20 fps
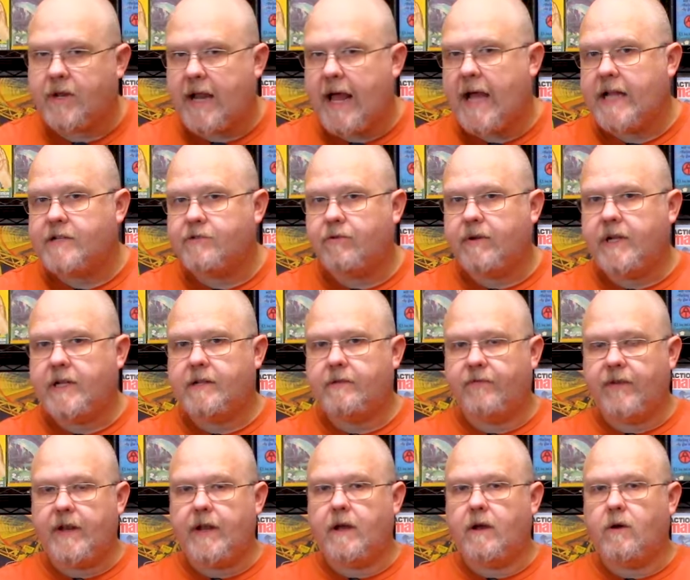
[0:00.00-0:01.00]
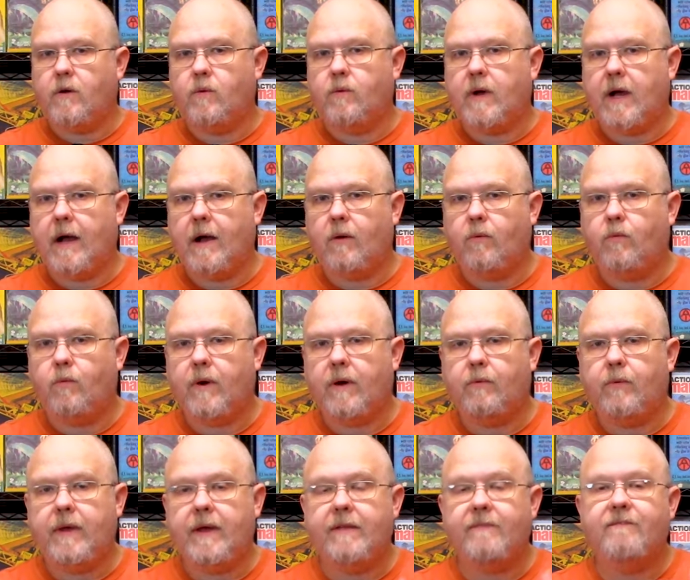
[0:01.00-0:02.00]
last week's video,
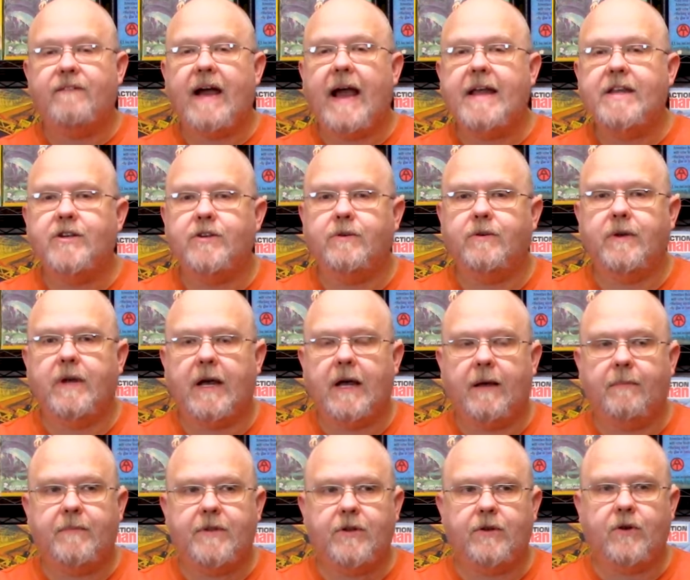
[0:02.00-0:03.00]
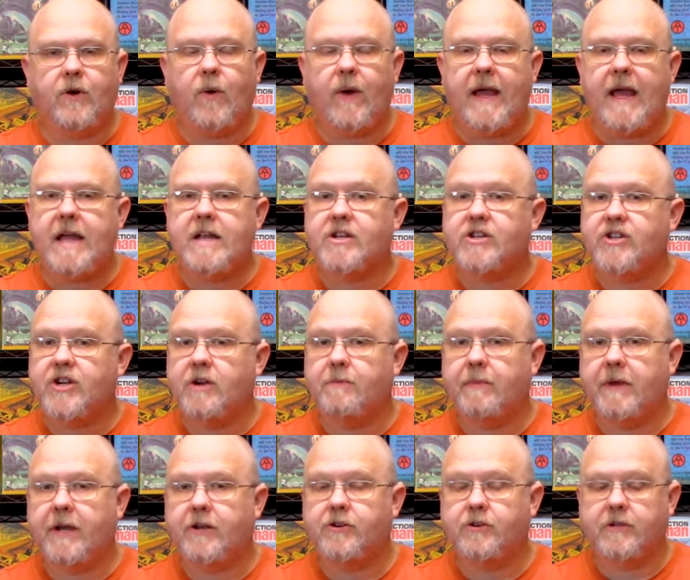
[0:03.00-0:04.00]
we invite you to go ahead and share
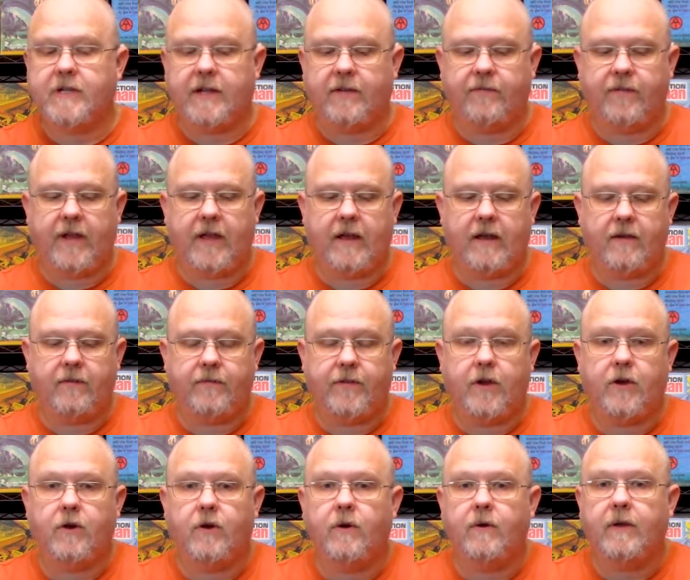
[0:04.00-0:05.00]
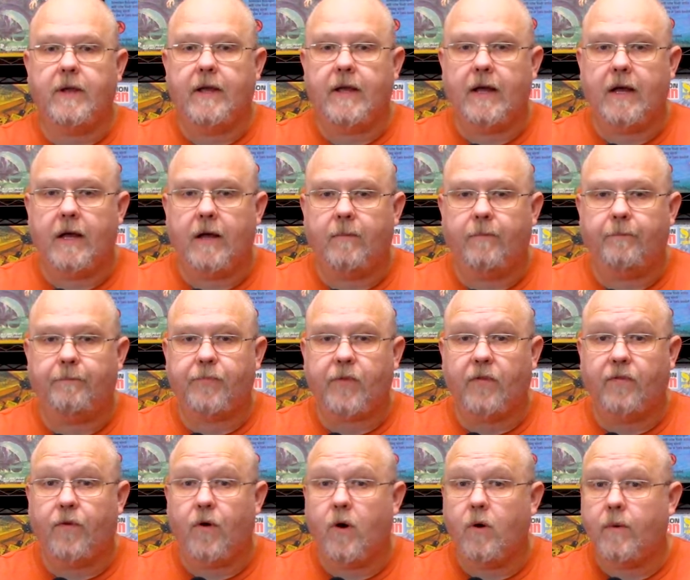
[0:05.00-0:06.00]
pictures of your
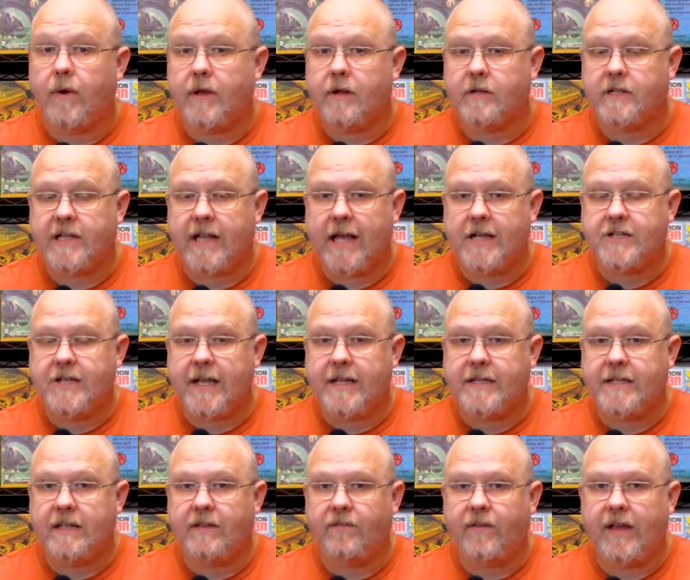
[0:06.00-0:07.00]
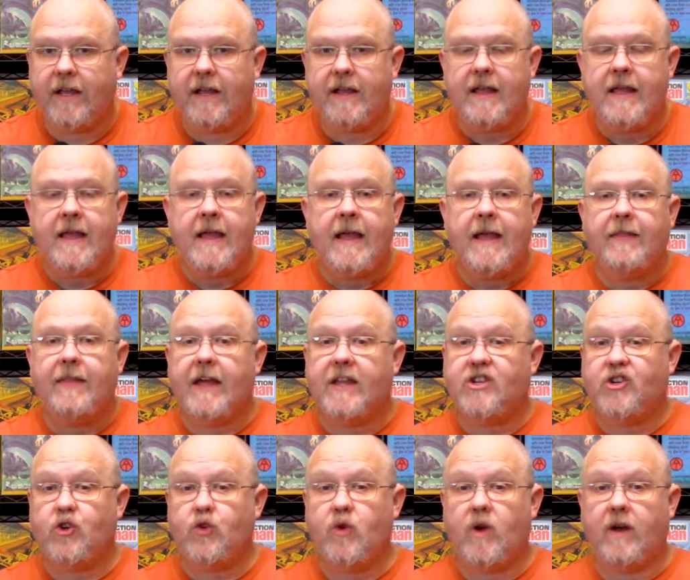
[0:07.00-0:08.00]
four-wheeler/ATV
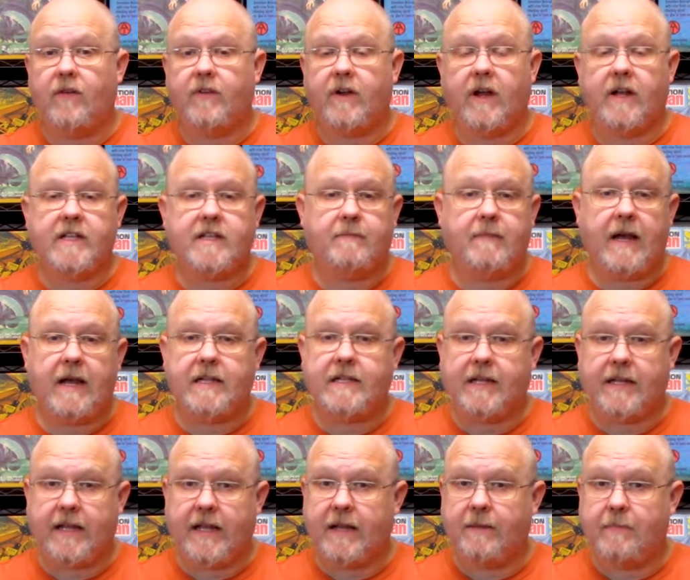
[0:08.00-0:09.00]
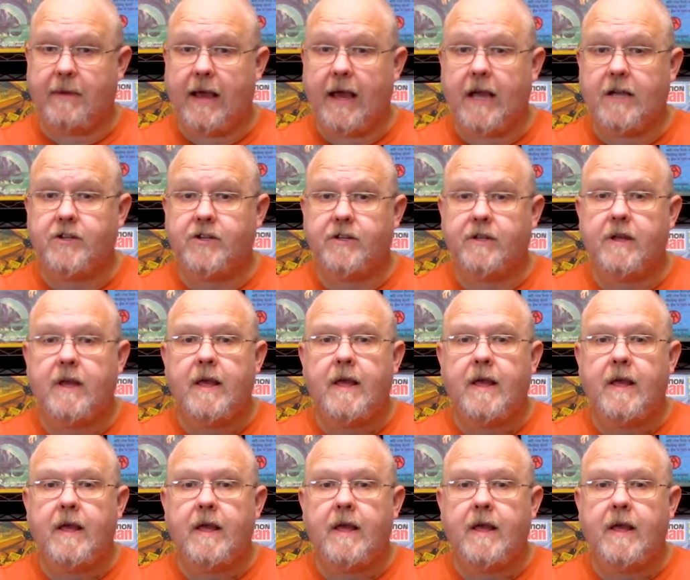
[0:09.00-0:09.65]
that you have customized and kit-bashed.